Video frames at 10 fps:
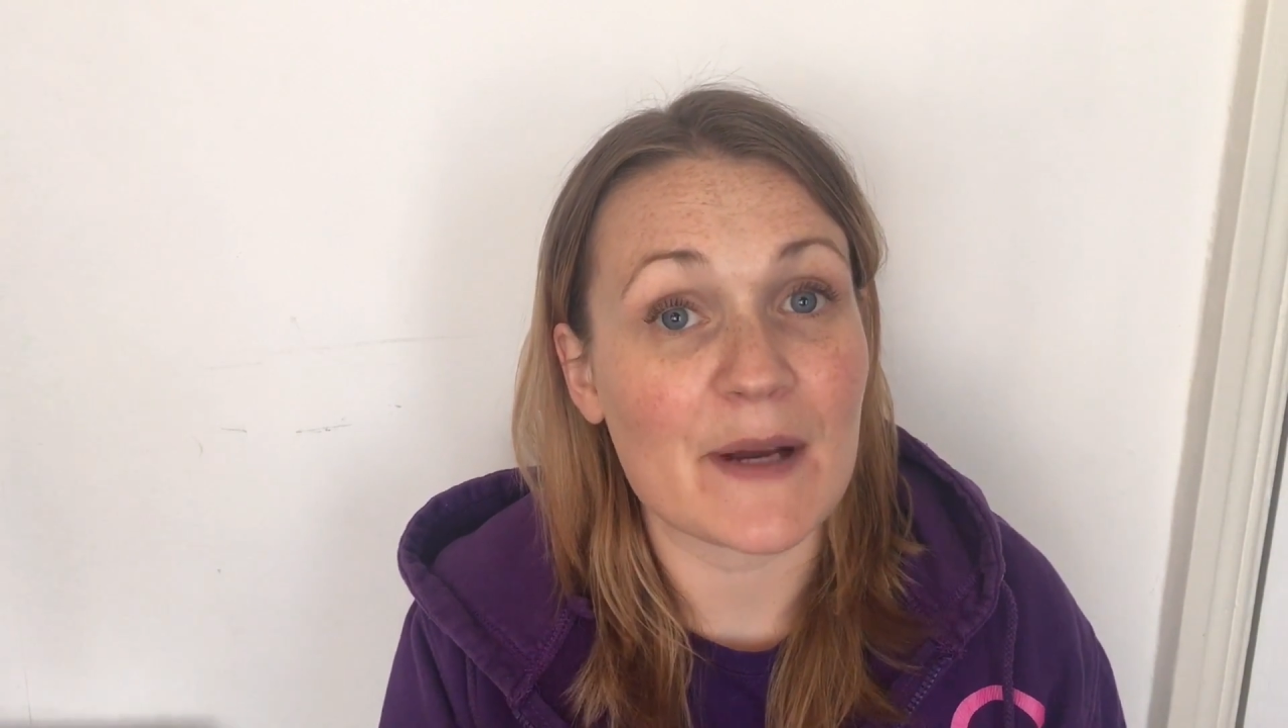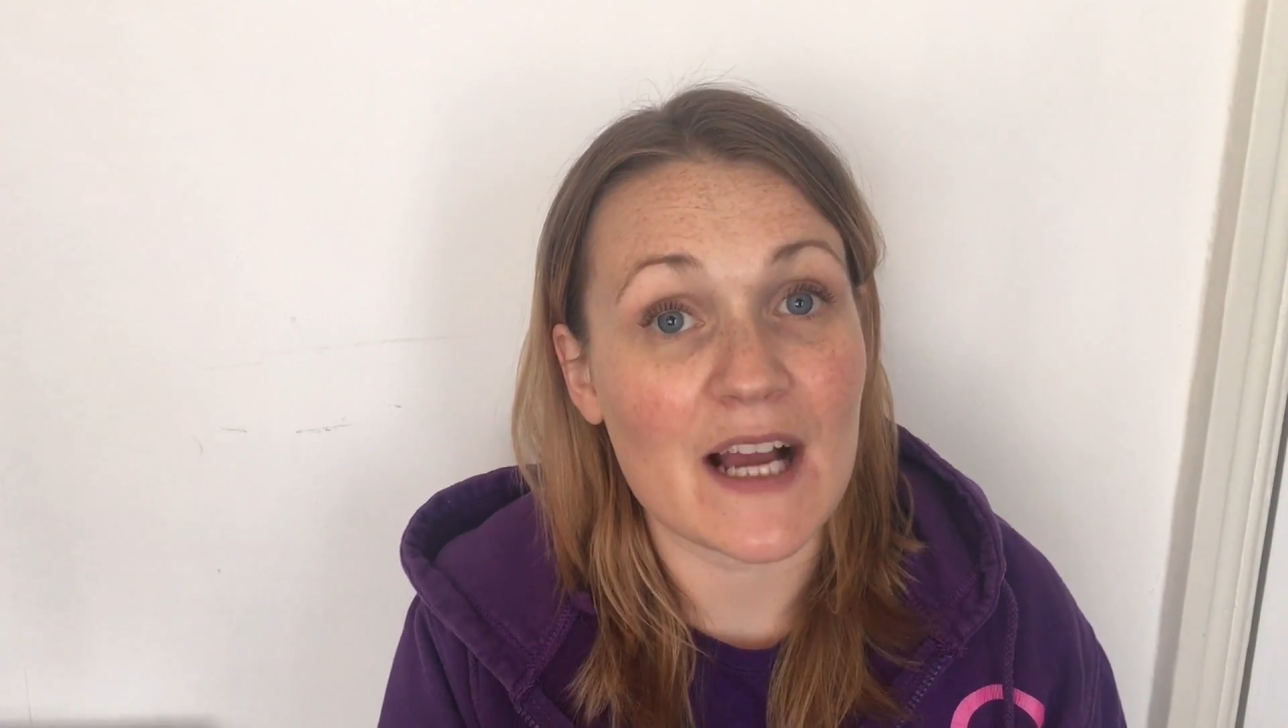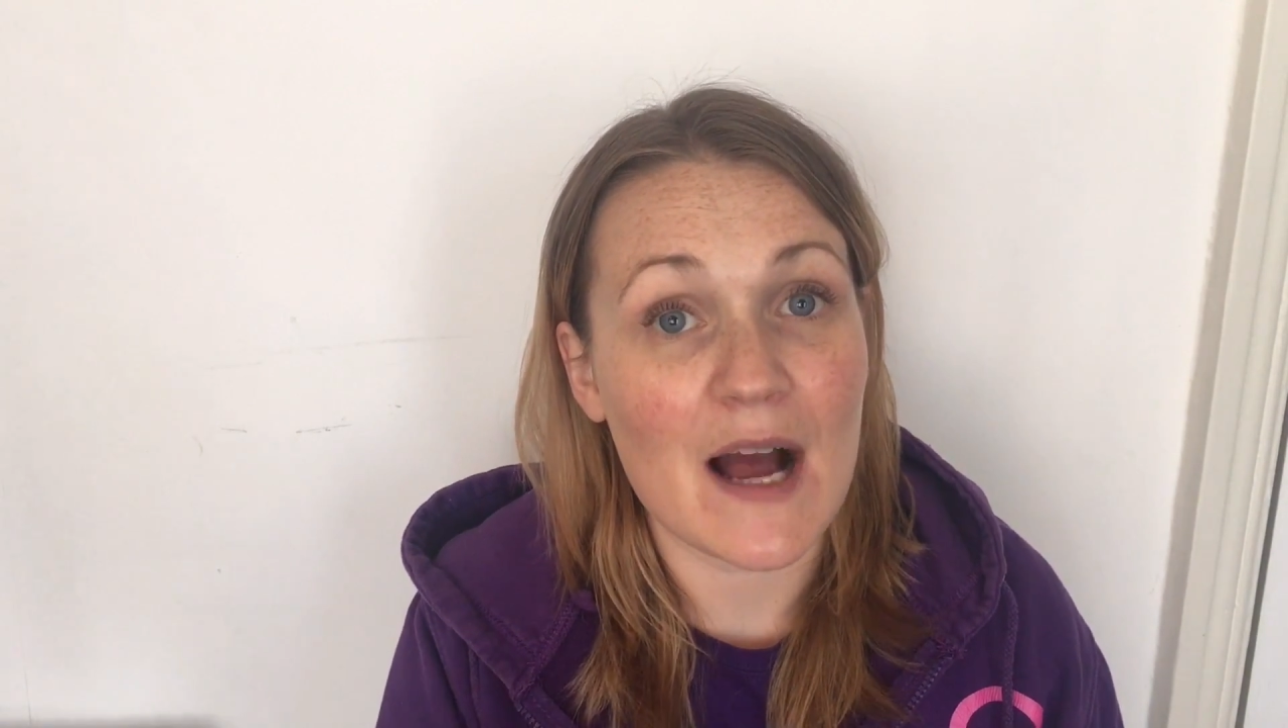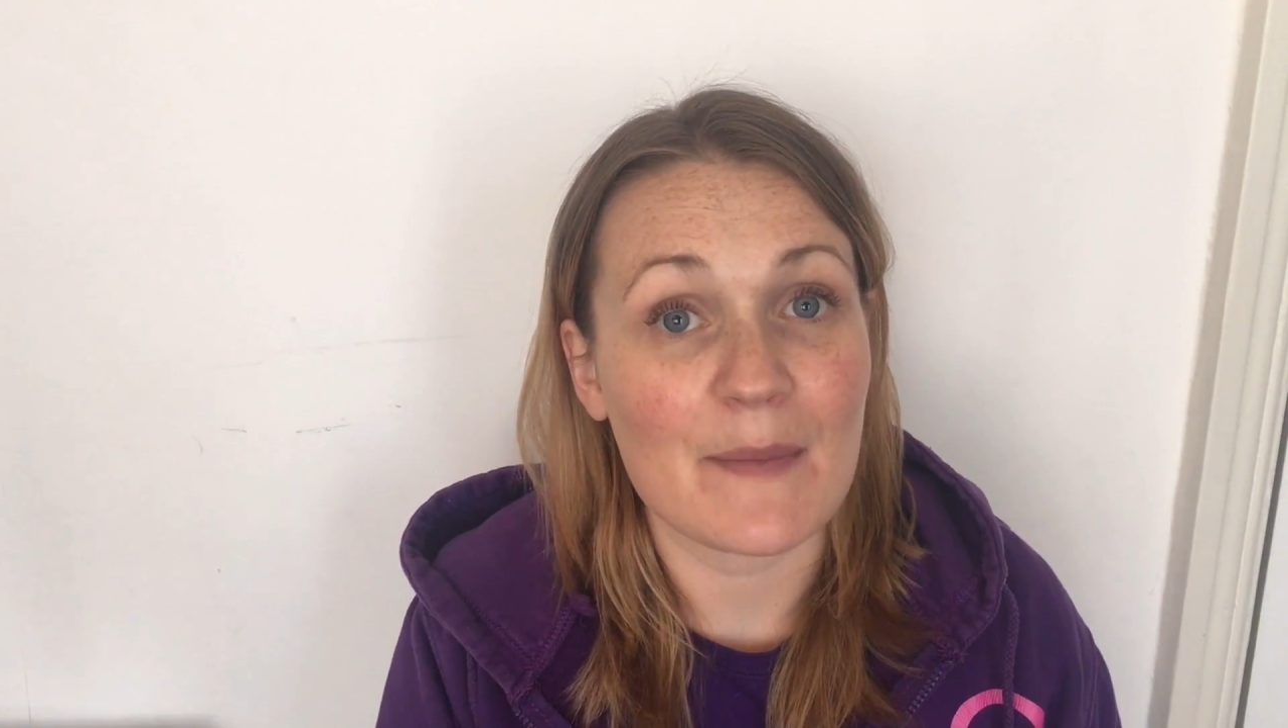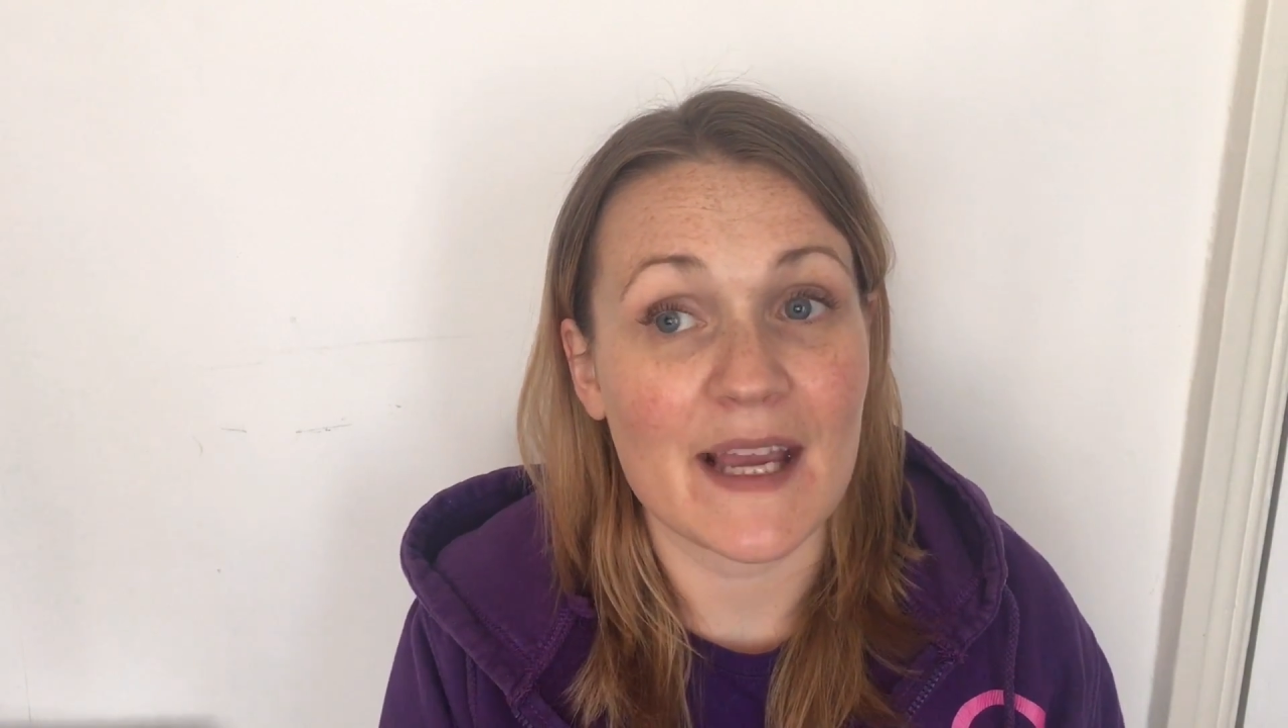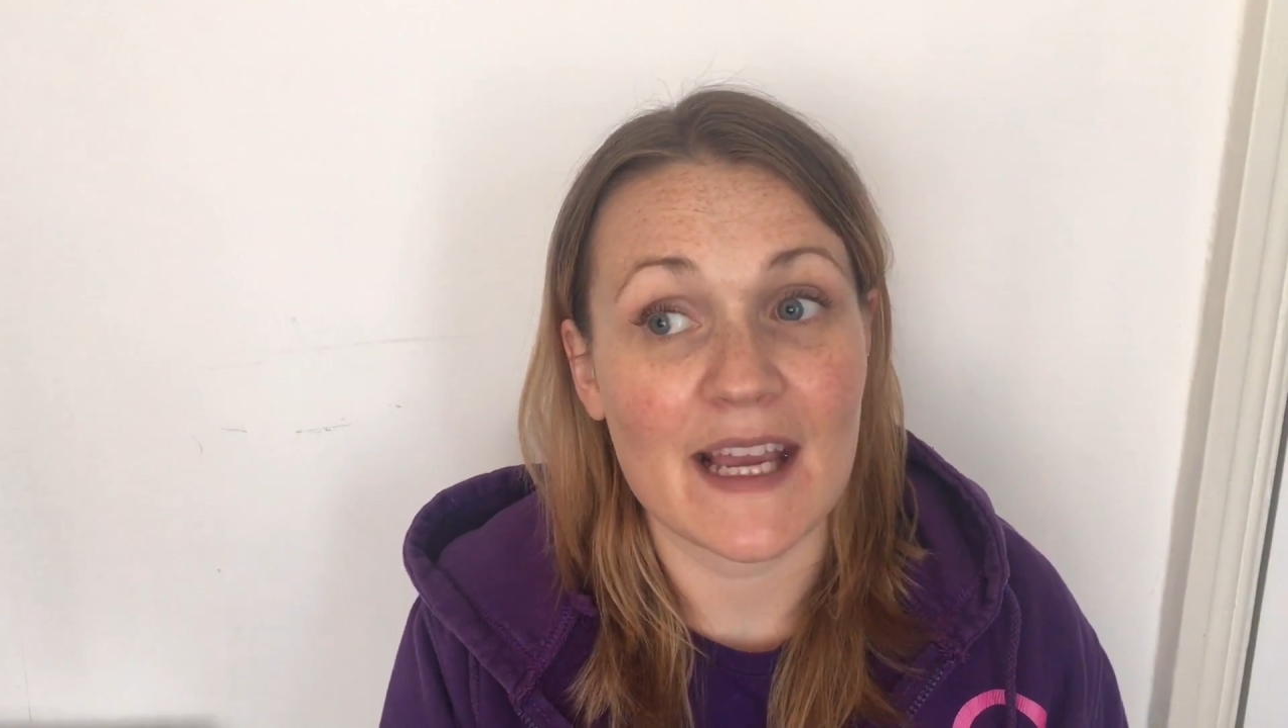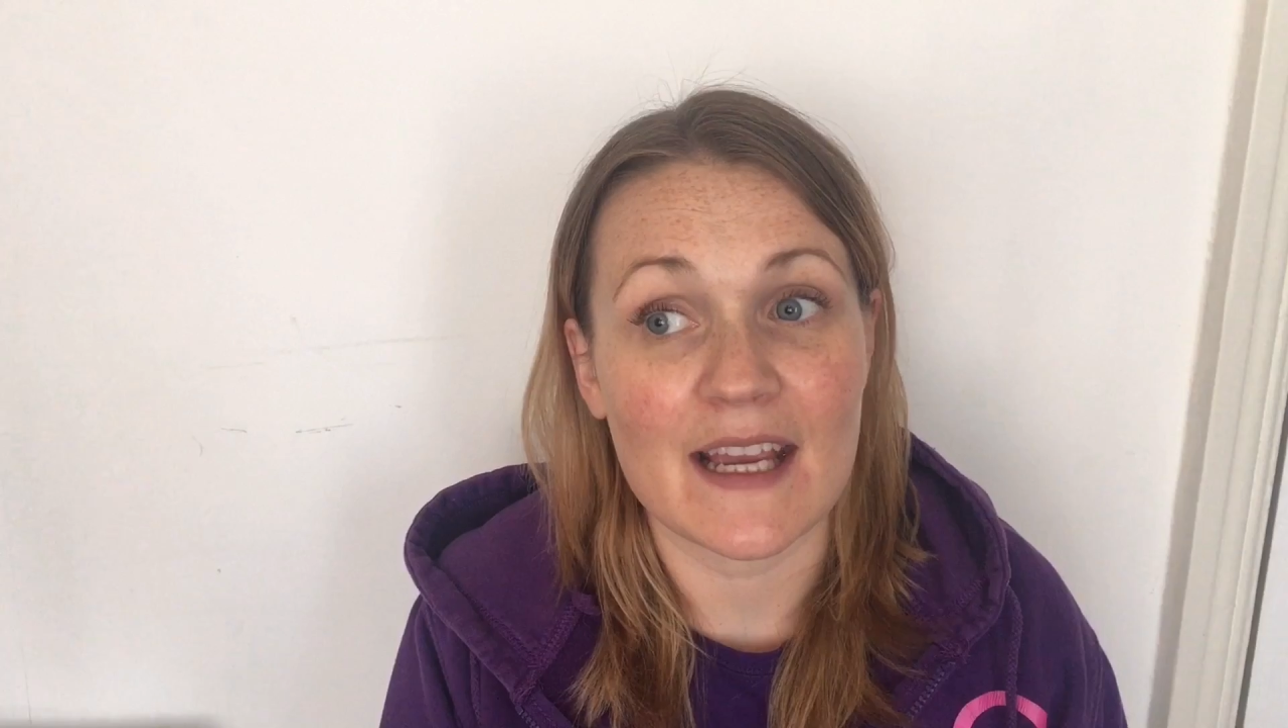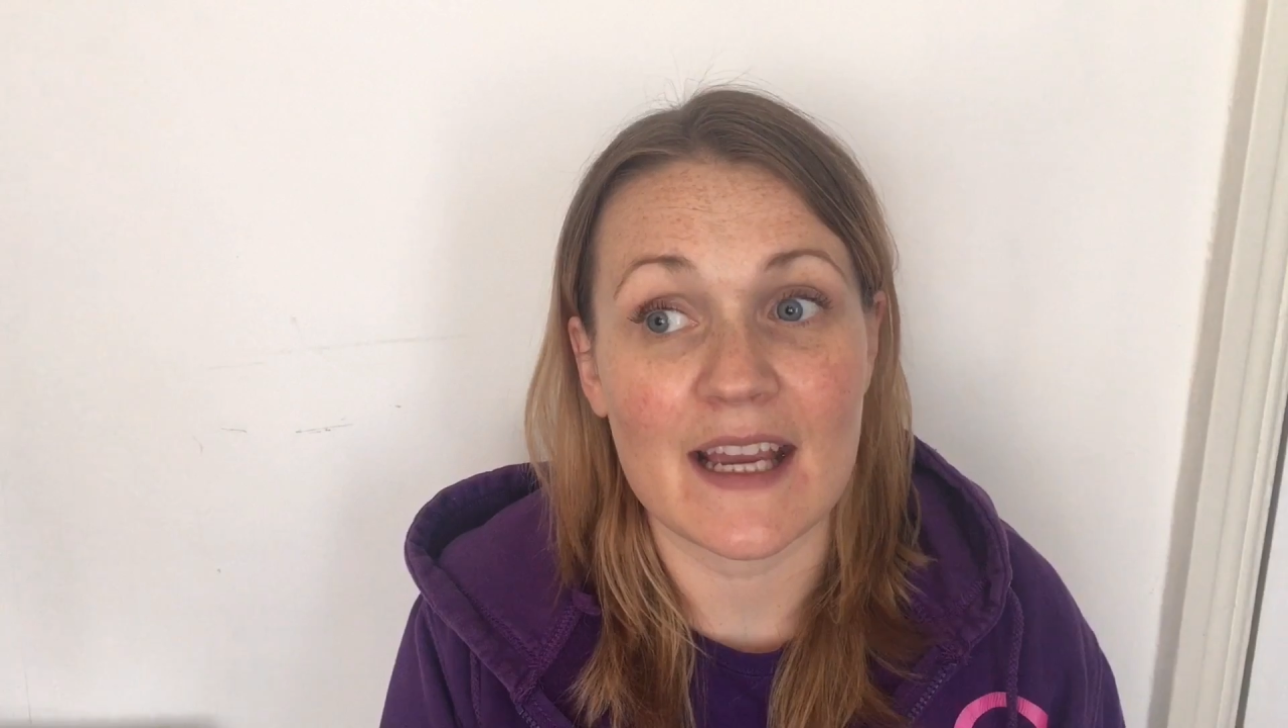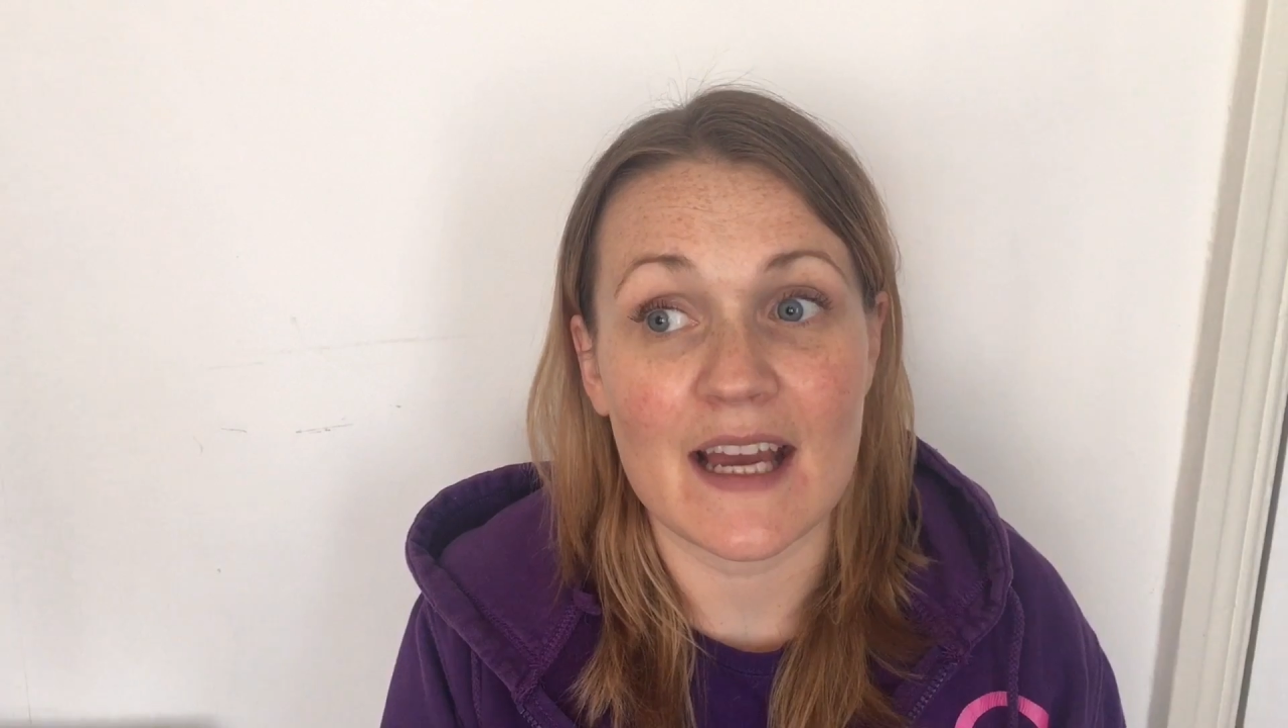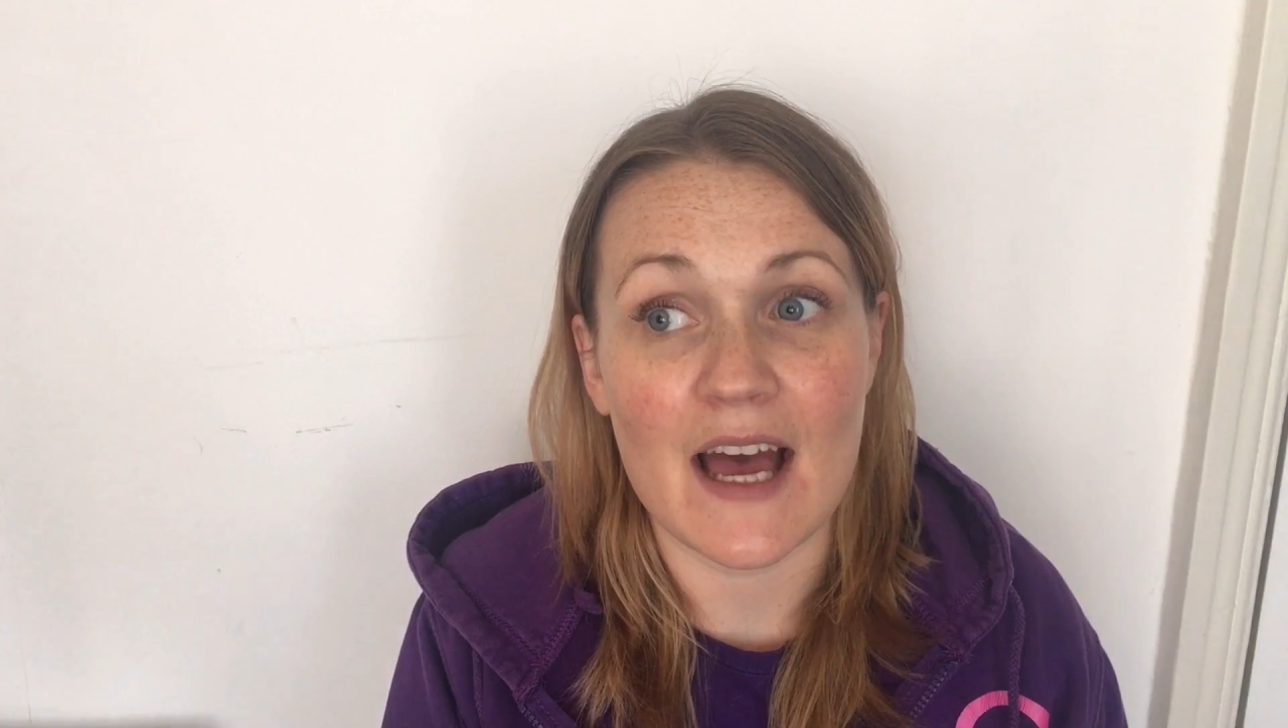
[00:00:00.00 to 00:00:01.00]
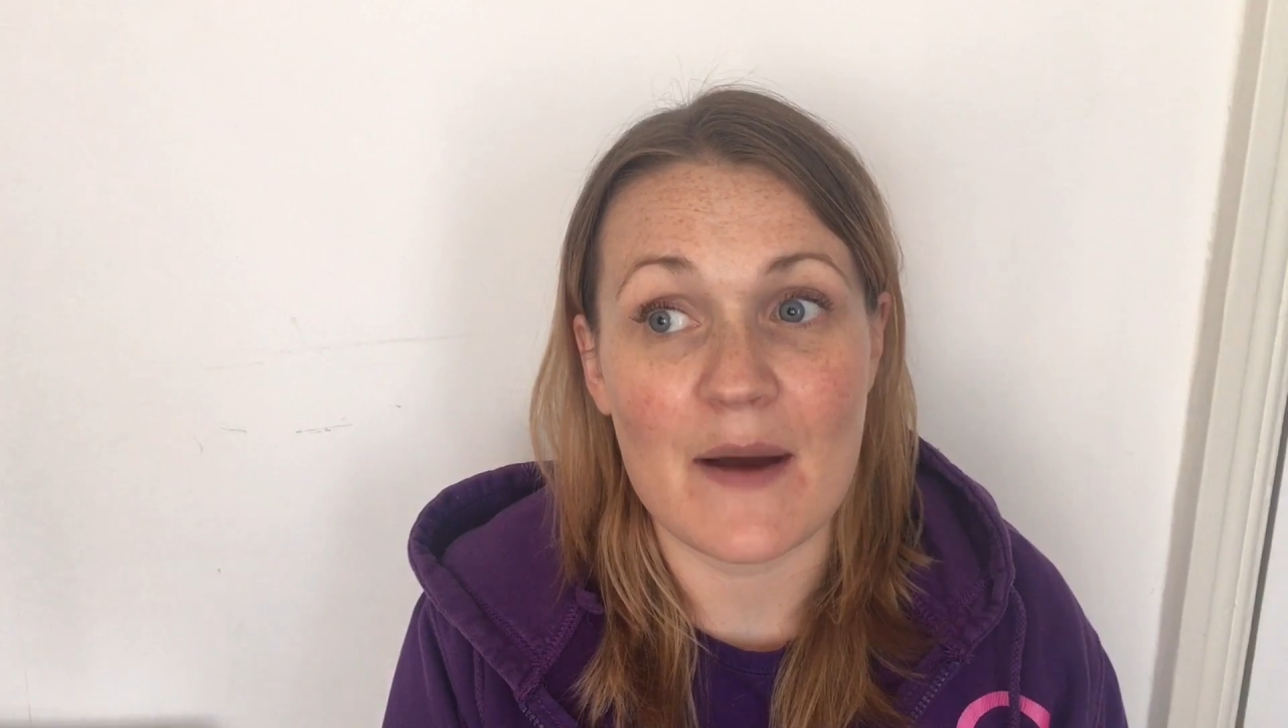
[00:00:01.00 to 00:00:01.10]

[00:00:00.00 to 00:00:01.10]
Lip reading: becoming